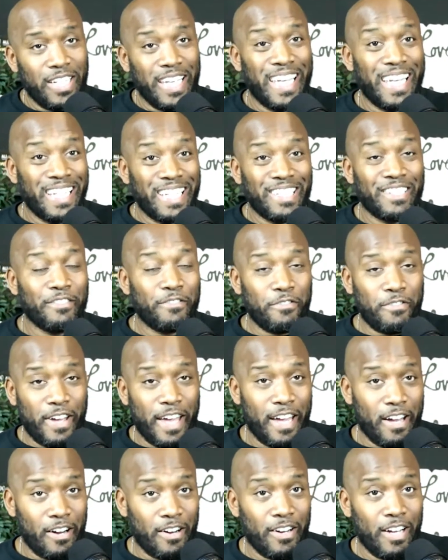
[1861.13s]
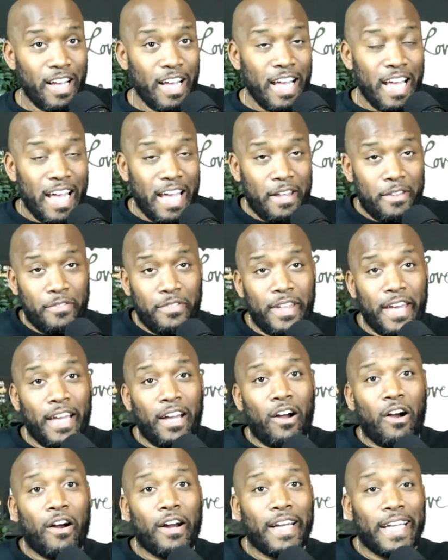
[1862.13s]
in an affair and they
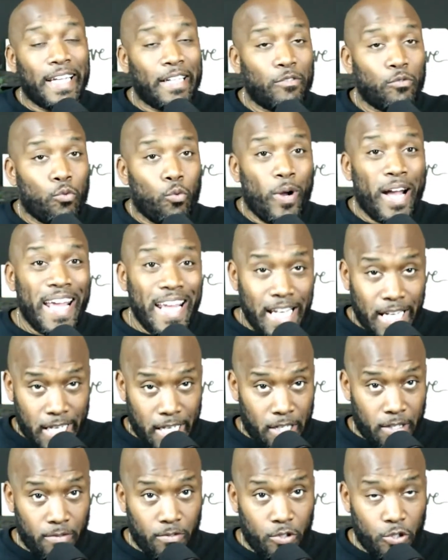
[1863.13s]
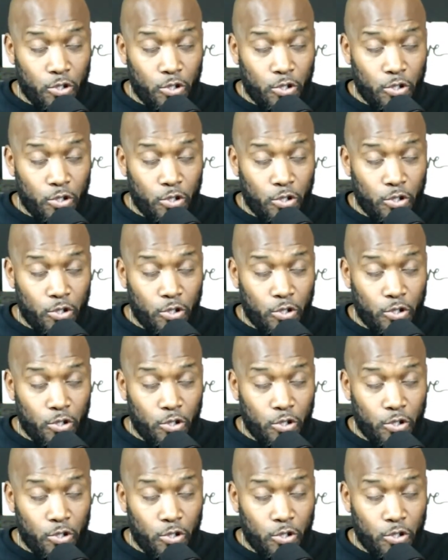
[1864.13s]
are in waiting,